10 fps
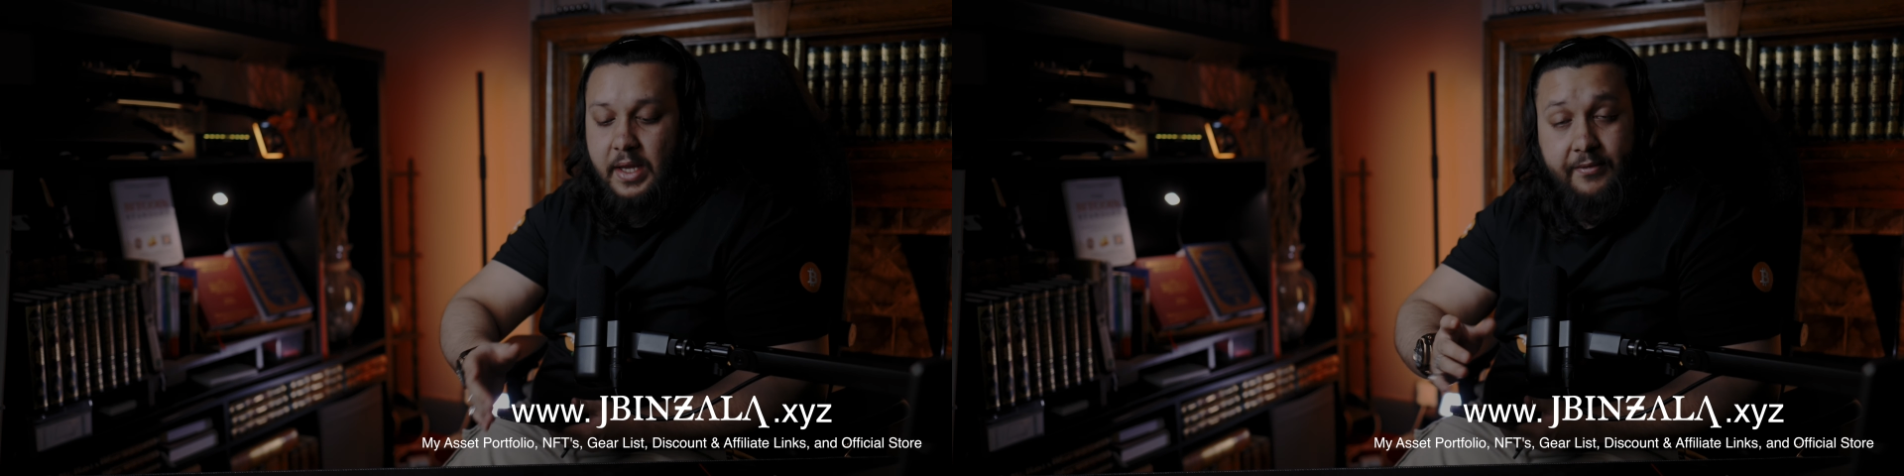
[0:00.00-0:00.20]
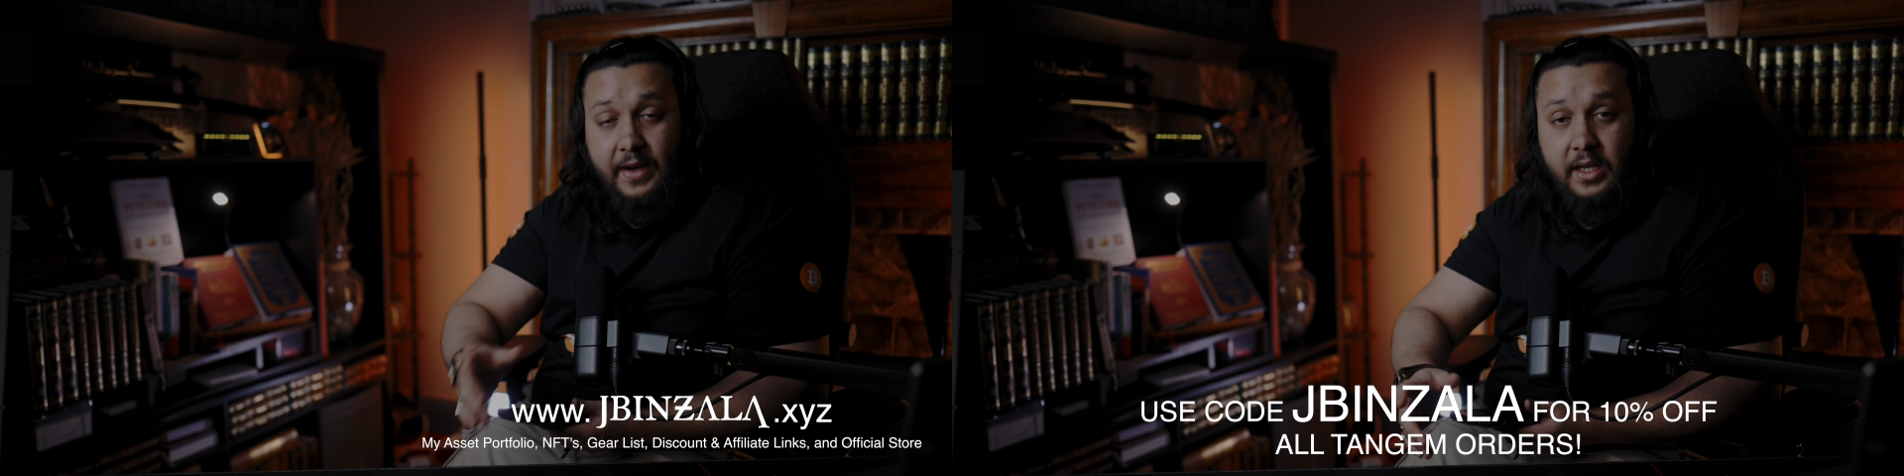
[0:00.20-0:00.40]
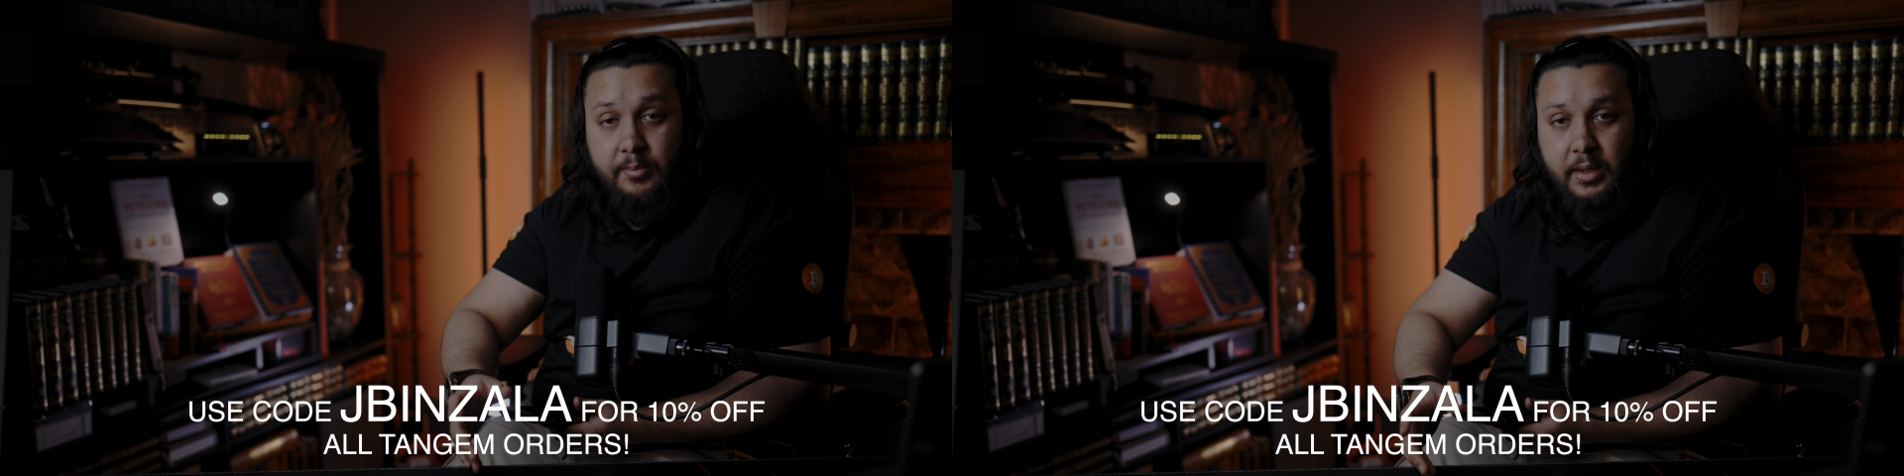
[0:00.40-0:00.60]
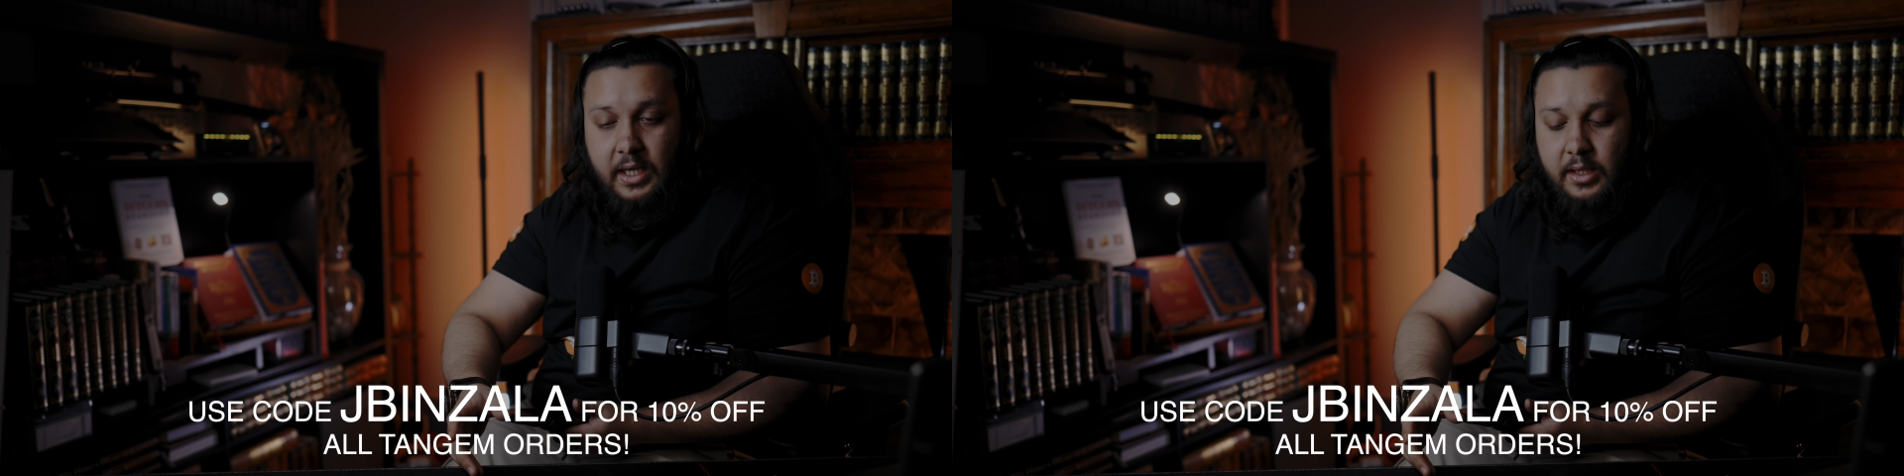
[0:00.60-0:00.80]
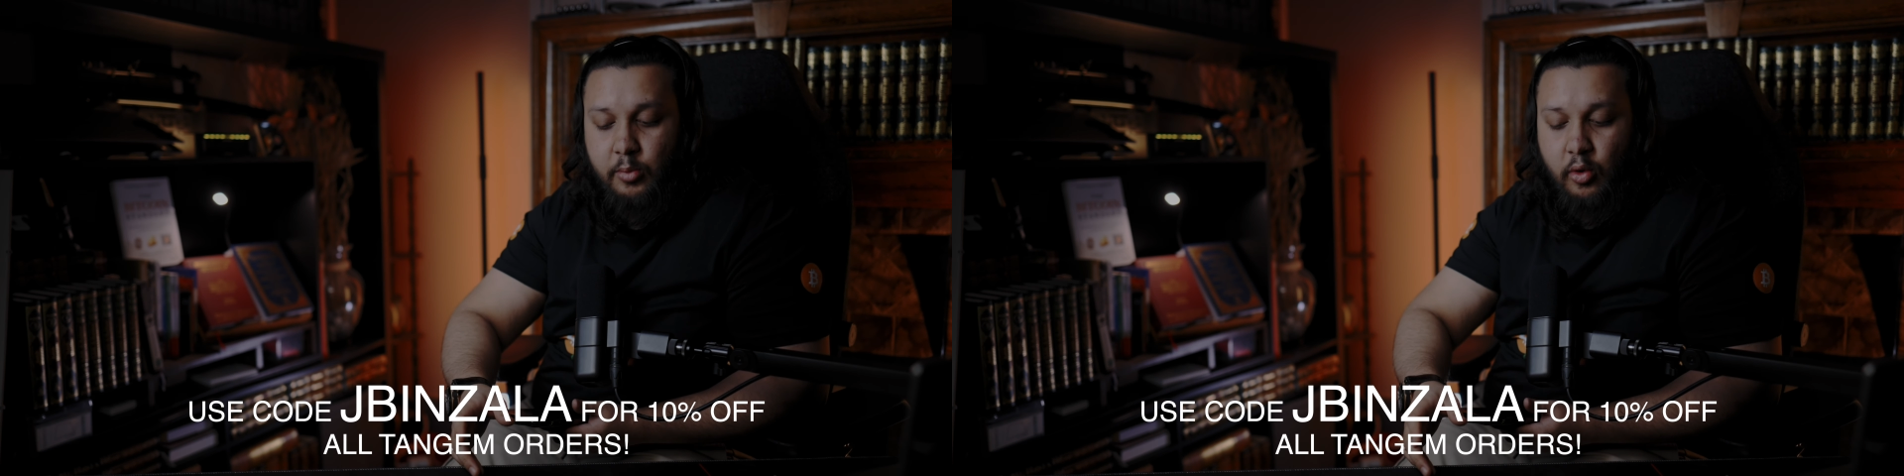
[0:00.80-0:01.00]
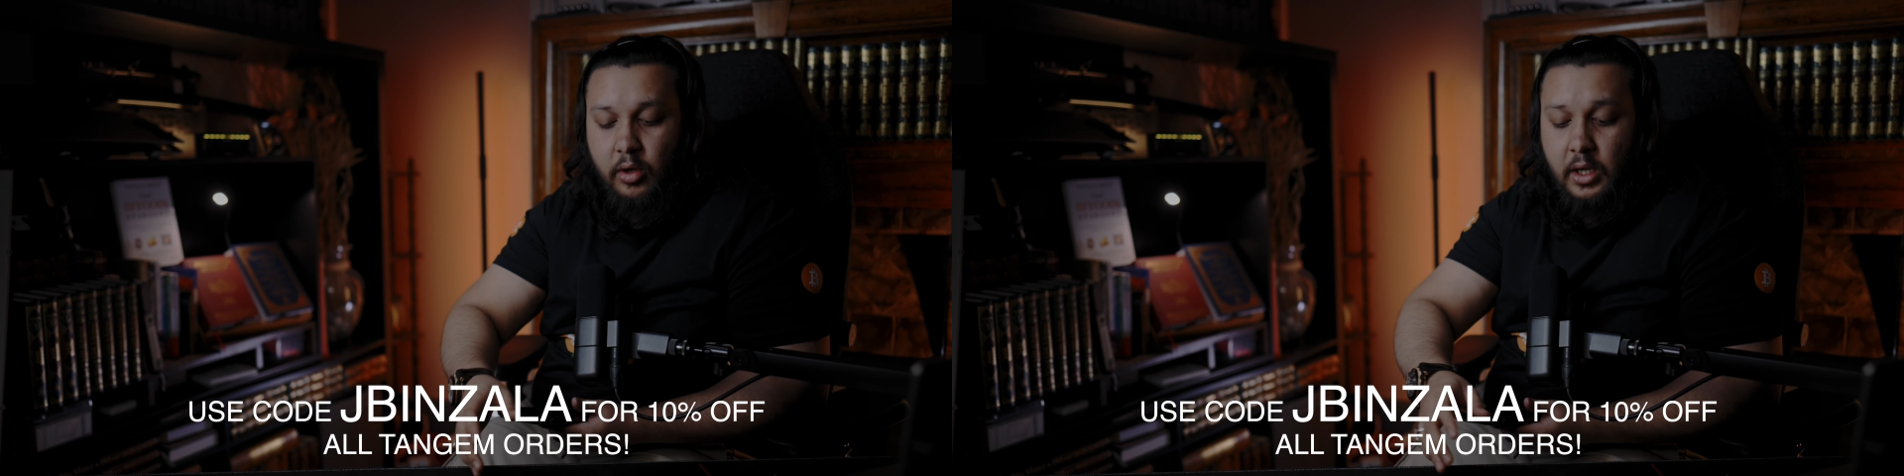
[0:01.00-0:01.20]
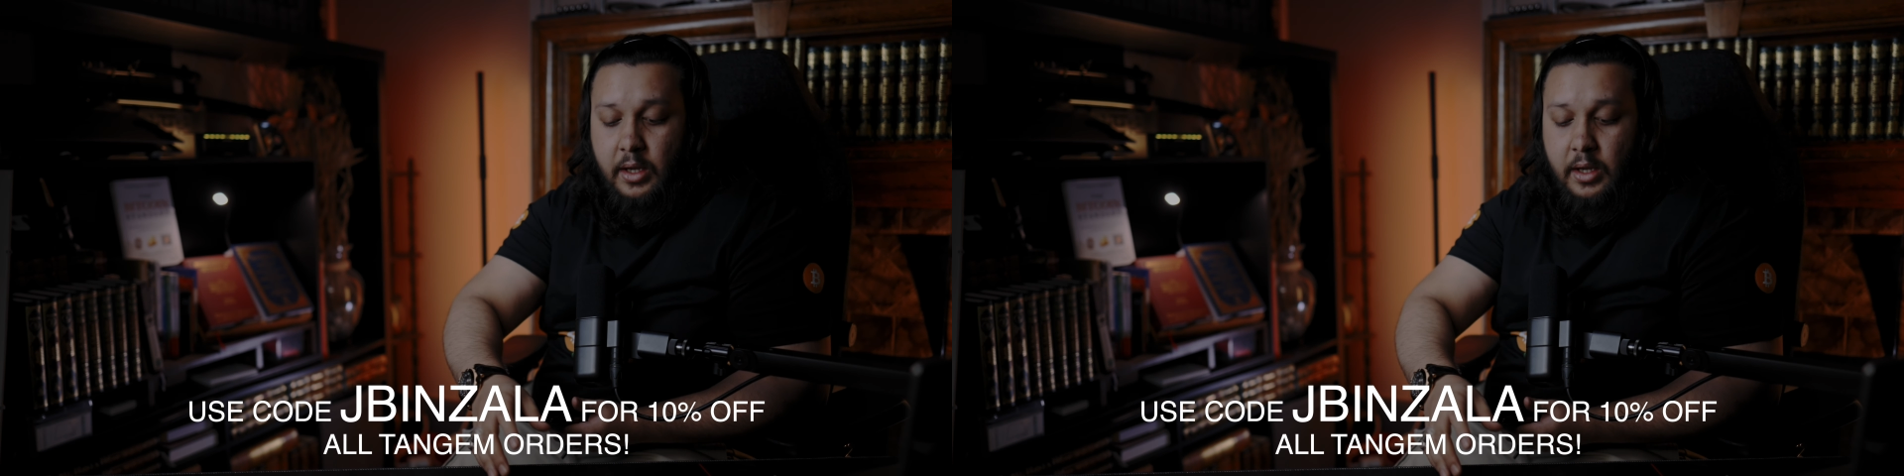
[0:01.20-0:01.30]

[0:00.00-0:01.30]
available anymore.